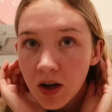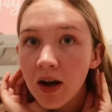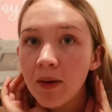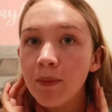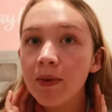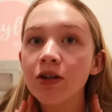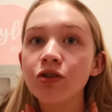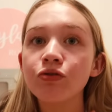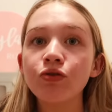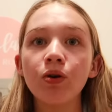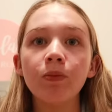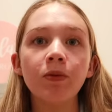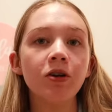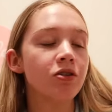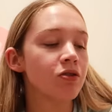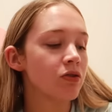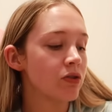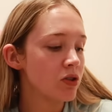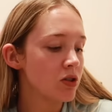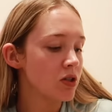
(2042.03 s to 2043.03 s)
I made so many
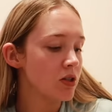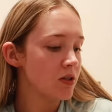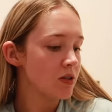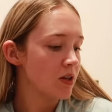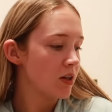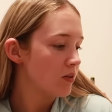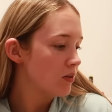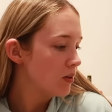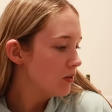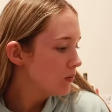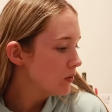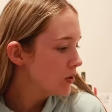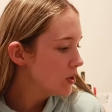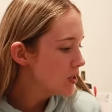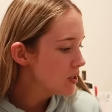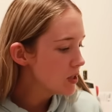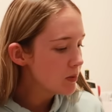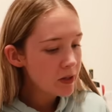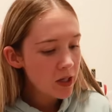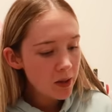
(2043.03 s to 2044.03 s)
scrunchies, I didn't even
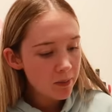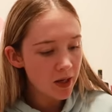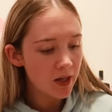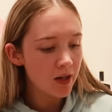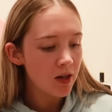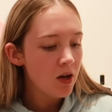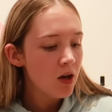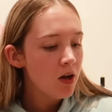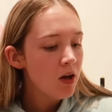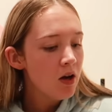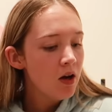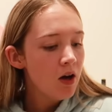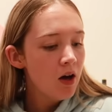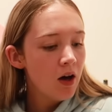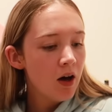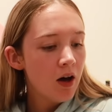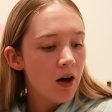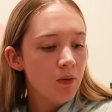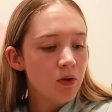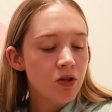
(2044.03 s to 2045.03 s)
realize how many I
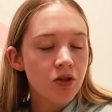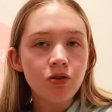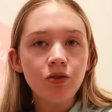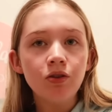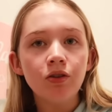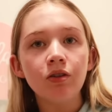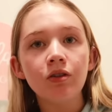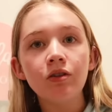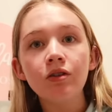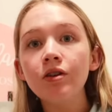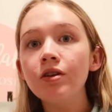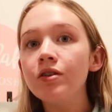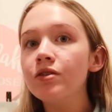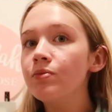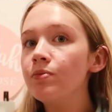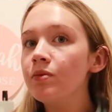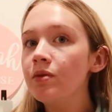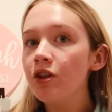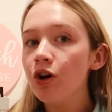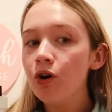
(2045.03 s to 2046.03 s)
made, which is good because
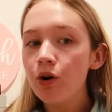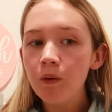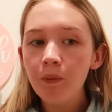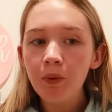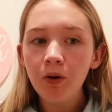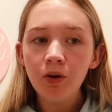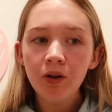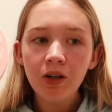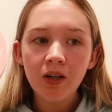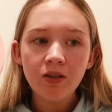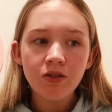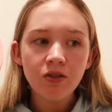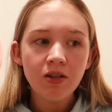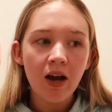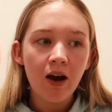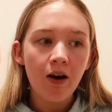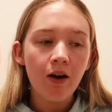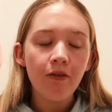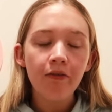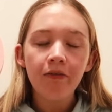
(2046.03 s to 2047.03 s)
the whole board is
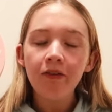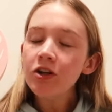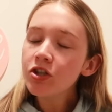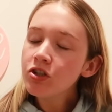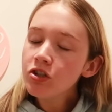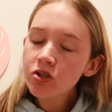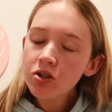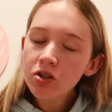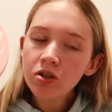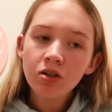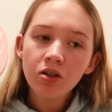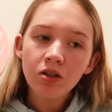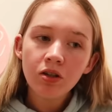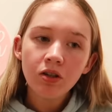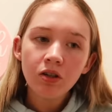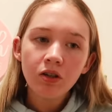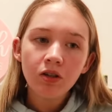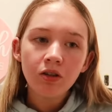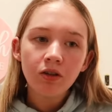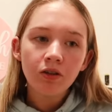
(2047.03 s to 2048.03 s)
now fresh
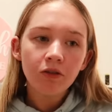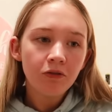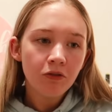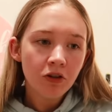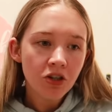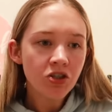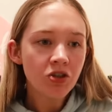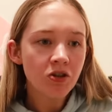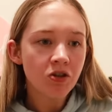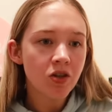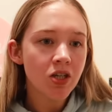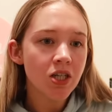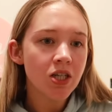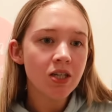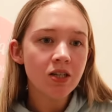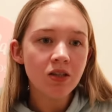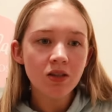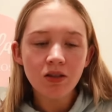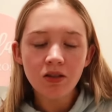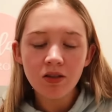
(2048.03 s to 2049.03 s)

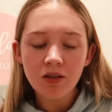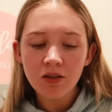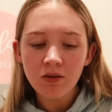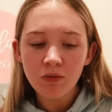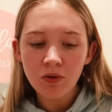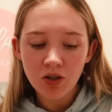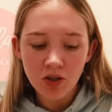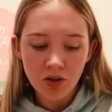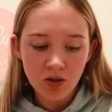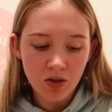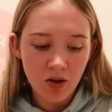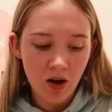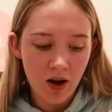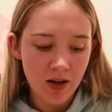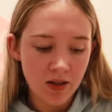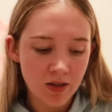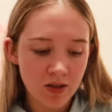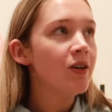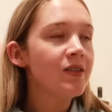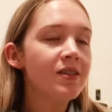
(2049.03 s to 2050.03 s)
scrunchies, which is
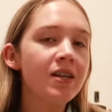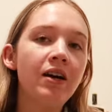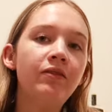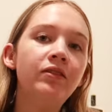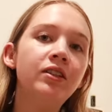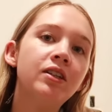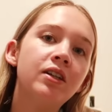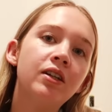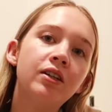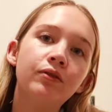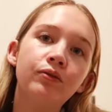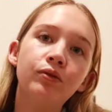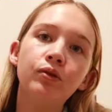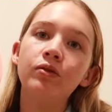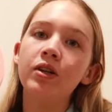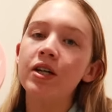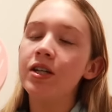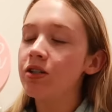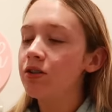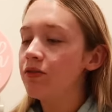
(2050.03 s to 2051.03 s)
nice because I haven't done a full
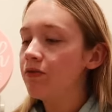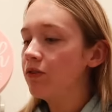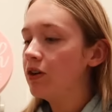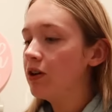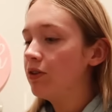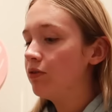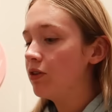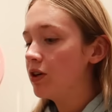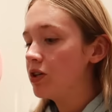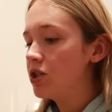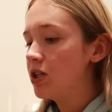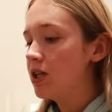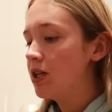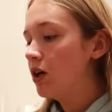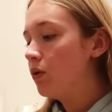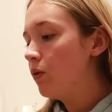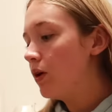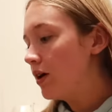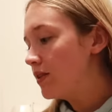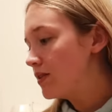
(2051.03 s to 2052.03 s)
refresh
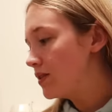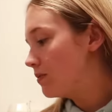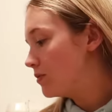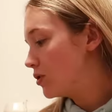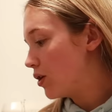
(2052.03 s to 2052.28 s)
in quite some